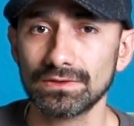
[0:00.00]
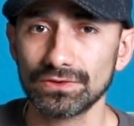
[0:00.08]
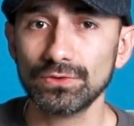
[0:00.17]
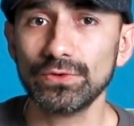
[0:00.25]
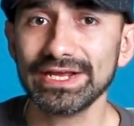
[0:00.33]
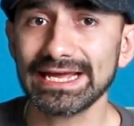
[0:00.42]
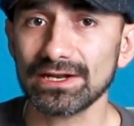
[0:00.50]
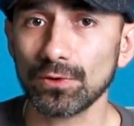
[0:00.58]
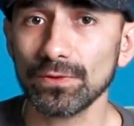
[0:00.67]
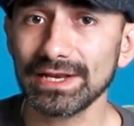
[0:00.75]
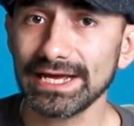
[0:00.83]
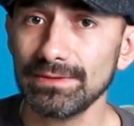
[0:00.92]
During an
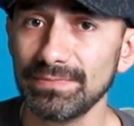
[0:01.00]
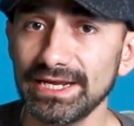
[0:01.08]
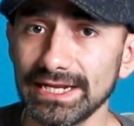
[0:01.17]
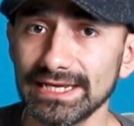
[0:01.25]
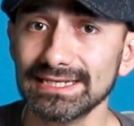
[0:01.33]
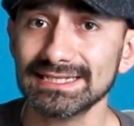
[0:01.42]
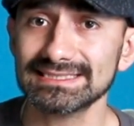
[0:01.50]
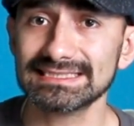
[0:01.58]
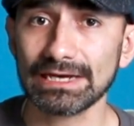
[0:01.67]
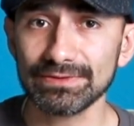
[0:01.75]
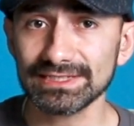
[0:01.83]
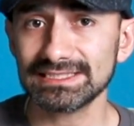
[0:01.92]
online meeting,
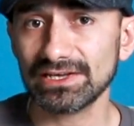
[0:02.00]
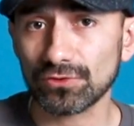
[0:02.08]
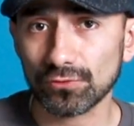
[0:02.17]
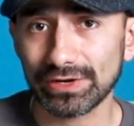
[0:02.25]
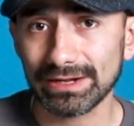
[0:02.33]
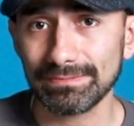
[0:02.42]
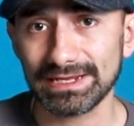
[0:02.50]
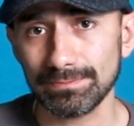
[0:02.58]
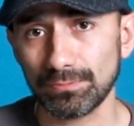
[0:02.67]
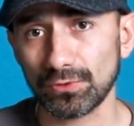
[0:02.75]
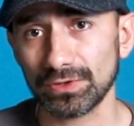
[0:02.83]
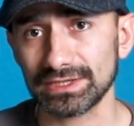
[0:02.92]
sound is incredibly
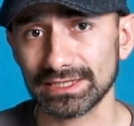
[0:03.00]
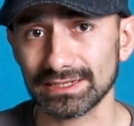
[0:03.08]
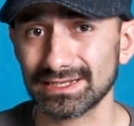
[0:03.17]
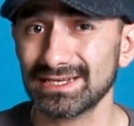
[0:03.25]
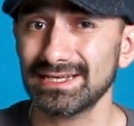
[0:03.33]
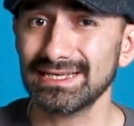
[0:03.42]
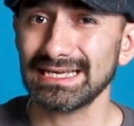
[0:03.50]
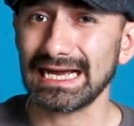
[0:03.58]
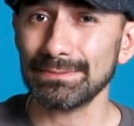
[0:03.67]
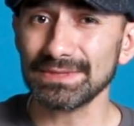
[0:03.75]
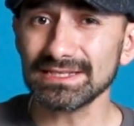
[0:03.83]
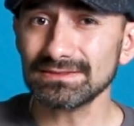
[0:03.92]
important.
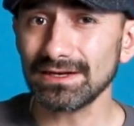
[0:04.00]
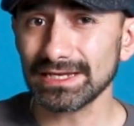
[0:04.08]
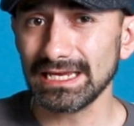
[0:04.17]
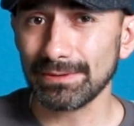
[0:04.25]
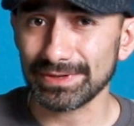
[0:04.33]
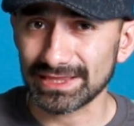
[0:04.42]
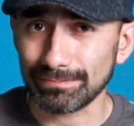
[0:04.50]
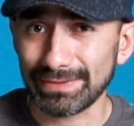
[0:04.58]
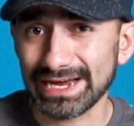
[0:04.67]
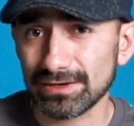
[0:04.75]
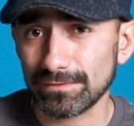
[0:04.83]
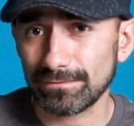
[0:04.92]
I'm not talking about the
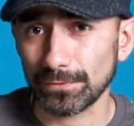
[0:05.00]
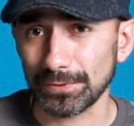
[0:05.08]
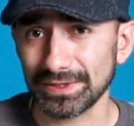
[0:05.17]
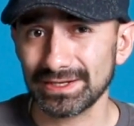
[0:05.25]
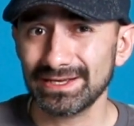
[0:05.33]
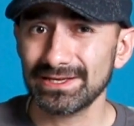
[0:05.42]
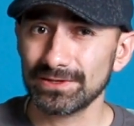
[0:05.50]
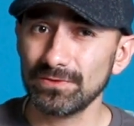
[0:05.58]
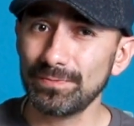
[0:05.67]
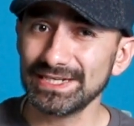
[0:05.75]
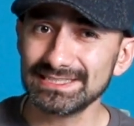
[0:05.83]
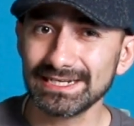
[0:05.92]
microphone.
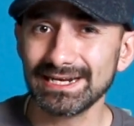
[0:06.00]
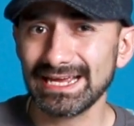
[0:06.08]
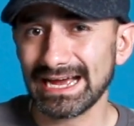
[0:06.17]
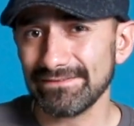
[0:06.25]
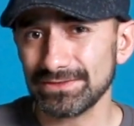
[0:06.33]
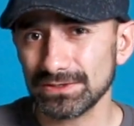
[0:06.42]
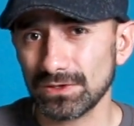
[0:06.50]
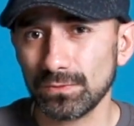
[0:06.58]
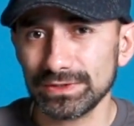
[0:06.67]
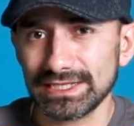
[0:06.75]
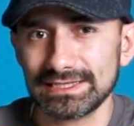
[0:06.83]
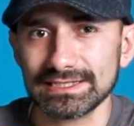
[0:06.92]
You basically have to go
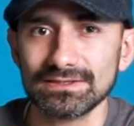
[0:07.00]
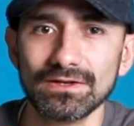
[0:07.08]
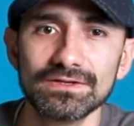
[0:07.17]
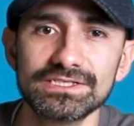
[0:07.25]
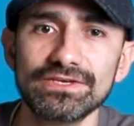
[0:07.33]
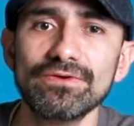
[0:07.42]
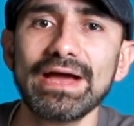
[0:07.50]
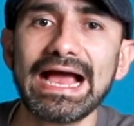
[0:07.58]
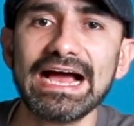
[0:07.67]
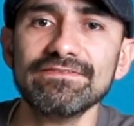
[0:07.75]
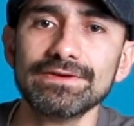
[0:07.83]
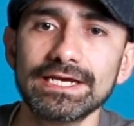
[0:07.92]
with the technology you
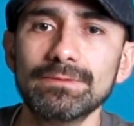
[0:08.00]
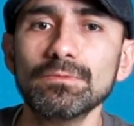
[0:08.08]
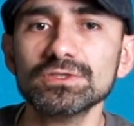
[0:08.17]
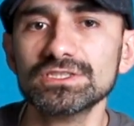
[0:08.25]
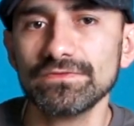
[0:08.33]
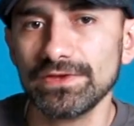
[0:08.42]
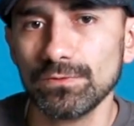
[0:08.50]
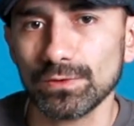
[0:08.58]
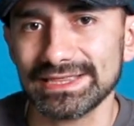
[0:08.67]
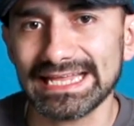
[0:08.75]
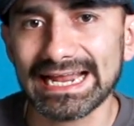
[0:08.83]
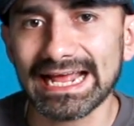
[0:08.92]
have, and most of you
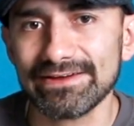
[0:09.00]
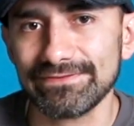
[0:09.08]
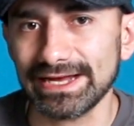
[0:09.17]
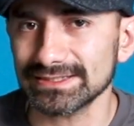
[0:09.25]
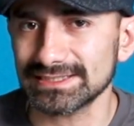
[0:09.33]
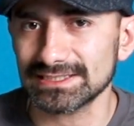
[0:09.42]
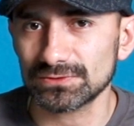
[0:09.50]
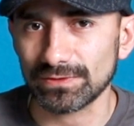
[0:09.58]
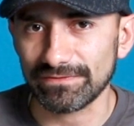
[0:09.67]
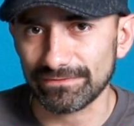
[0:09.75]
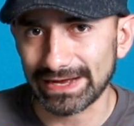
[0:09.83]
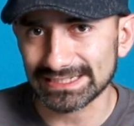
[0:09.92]
will not have access to
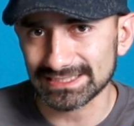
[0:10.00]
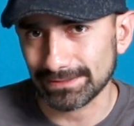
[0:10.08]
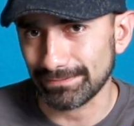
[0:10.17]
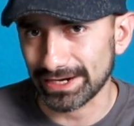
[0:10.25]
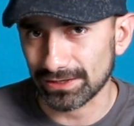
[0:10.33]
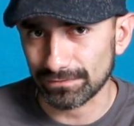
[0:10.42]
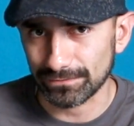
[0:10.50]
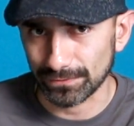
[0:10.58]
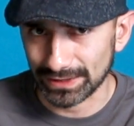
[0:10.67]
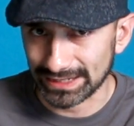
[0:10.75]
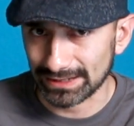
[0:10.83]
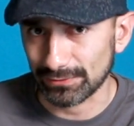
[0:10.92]
a fancy
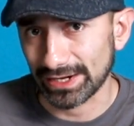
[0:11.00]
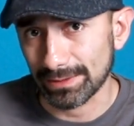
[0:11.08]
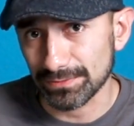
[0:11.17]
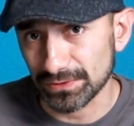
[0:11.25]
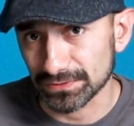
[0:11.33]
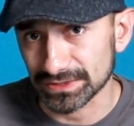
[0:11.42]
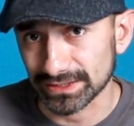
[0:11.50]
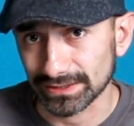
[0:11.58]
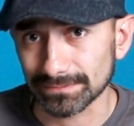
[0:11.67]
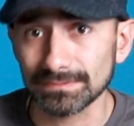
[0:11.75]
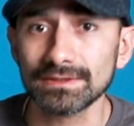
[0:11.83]
microphone like what I'm using.